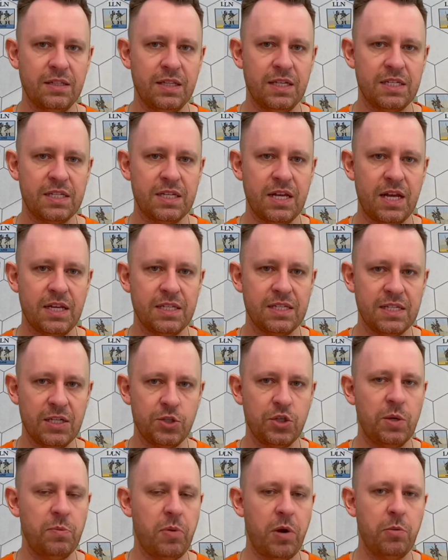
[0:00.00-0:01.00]
That's
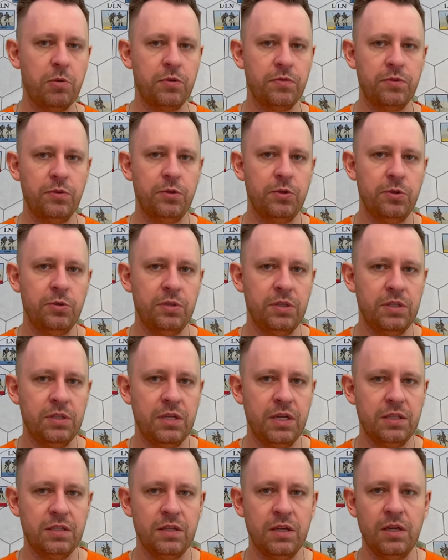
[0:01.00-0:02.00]
such a powerful unit
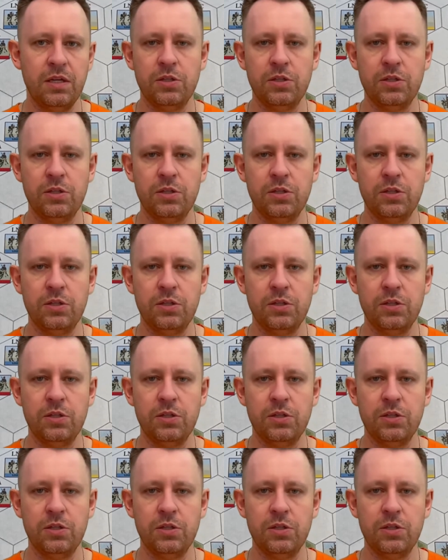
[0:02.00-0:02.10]
that